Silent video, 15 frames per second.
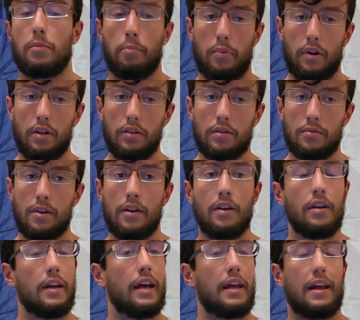but
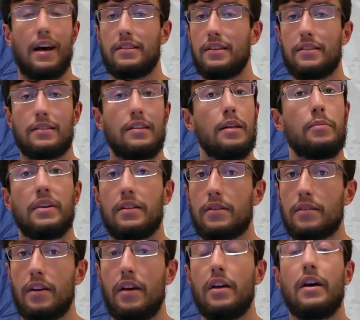it has its limits.